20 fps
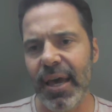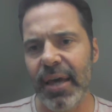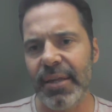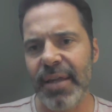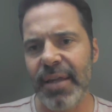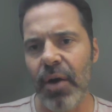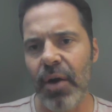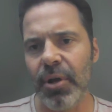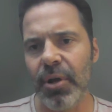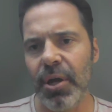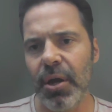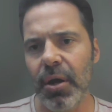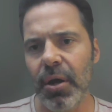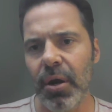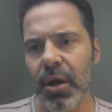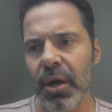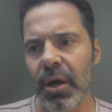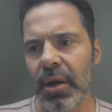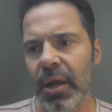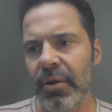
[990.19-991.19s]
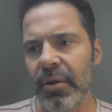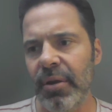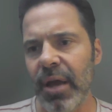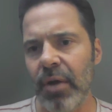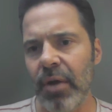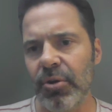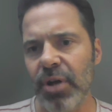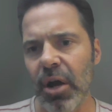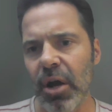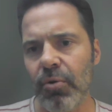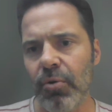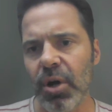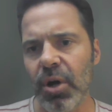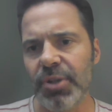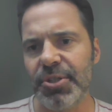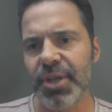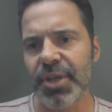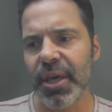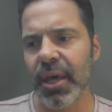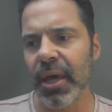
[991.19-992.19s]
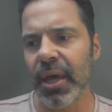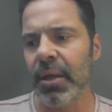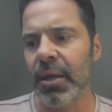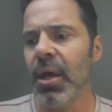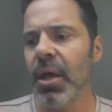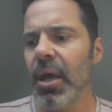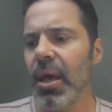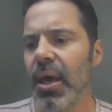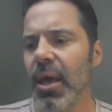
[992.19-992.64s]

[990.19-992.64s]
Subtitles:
down here in downtown Crossing, and